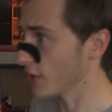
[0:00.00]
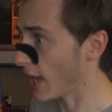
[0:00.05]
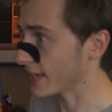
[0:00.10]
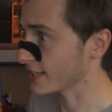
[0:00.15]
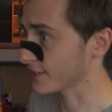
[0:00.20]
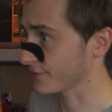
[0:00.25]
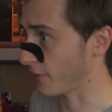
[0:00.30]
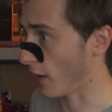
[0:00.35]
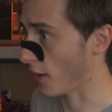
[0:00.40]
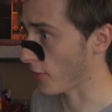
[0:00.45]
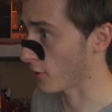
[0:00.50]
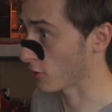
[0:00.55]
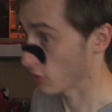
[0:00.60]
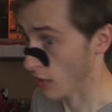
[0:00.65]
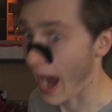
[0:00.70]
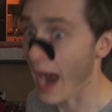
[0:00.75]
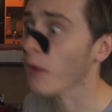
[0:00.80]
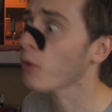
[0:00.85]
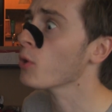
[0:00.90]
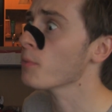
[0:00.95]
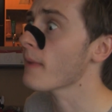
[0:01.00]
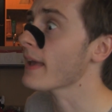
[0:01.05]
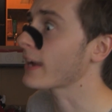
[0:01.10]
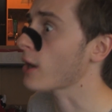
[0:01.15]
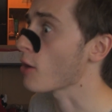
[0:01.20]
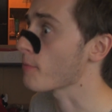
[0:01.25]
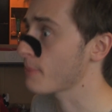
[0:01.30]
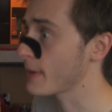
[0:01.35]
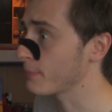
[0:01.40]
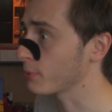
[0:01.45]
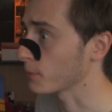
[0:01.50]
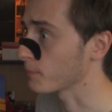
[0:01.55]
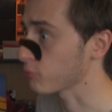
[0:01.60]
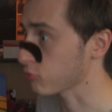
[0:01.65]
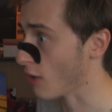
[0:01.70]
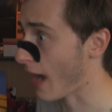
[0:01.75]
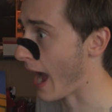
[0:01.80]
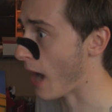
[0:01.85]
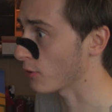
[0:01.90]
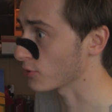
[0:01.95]
Yes, father, I will make our people
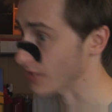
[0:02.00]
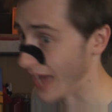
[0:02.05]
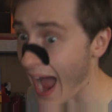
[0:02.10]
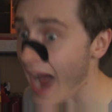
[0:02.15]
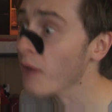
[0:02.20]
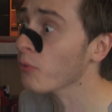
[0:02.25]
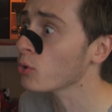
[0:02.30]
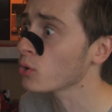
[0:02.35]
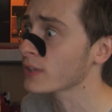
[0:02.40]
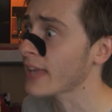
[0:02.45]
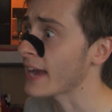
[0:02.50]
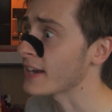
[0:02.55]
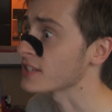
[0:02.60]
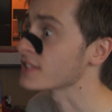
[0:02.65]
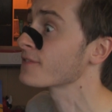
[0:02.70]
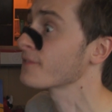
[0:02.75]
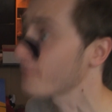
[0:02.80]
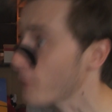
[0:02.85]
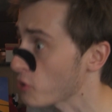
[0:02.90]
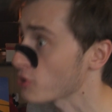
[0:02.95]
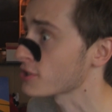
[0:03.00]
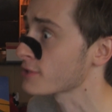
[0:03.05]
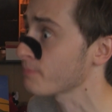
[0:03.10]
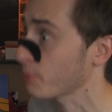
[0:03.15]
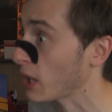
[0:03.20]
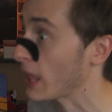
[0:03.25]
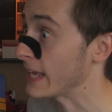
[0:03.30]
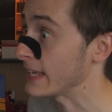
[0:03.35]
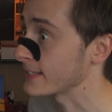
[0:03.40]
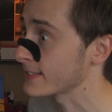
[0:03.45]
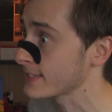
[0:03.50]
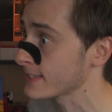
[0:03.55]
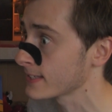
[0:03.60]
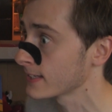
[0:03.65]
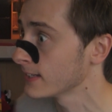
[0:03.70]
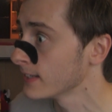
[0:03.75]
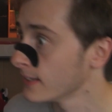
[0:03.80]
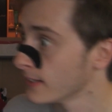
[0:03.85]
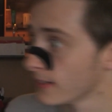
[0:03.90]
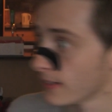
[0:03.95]
proud! I will get us first place!